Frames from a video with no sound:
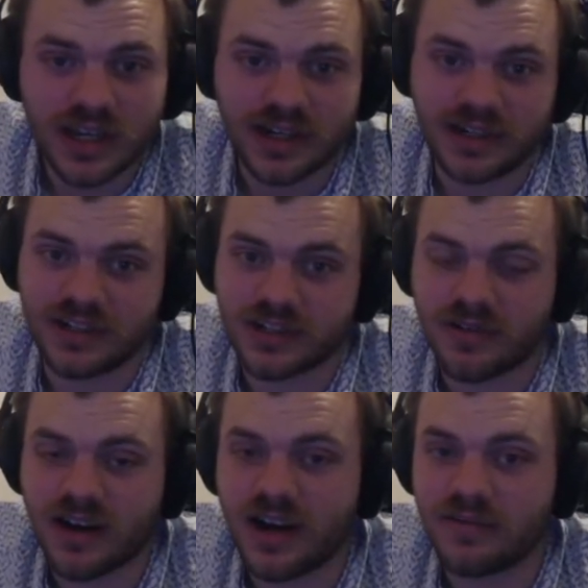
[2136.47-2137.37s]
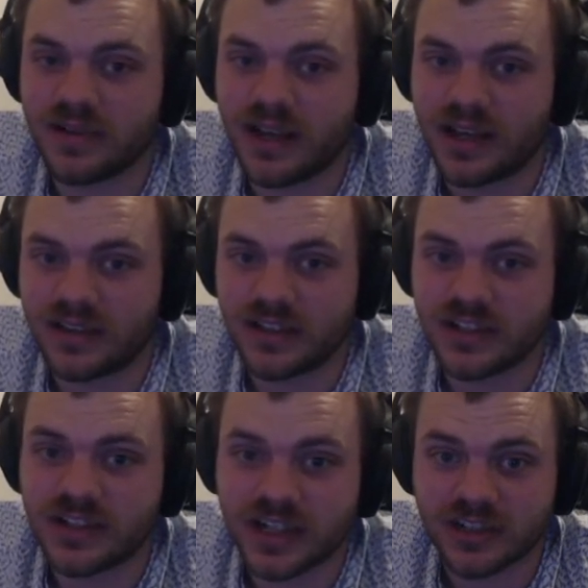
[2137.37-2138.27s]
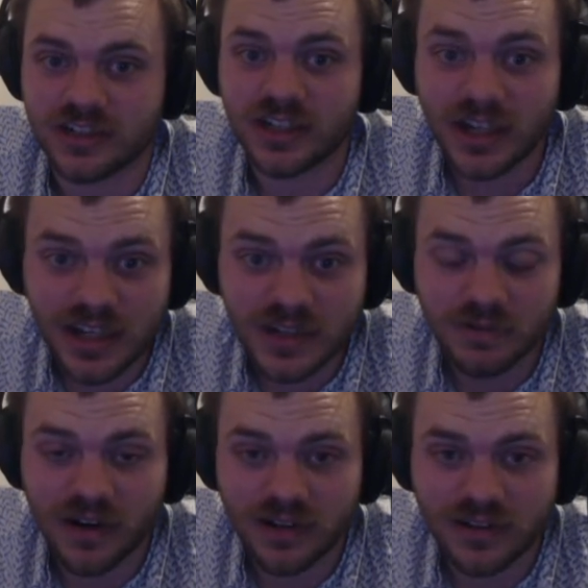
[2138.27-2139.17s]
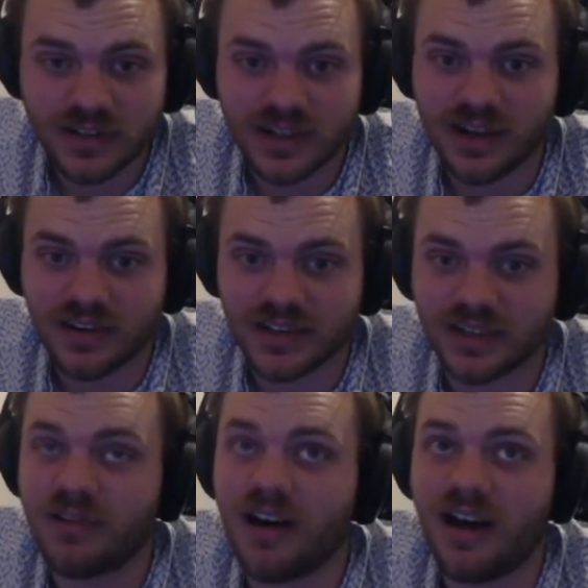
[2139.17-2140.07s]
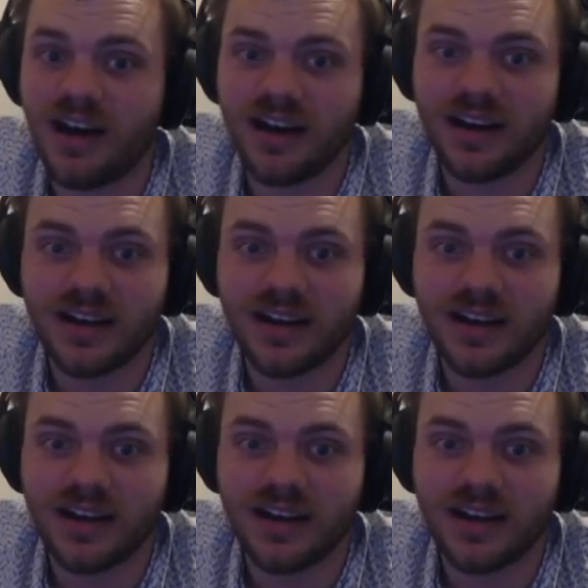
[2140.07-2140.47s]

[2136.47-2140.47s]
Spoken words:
and he described like this chick's titties once, and I was like, wow,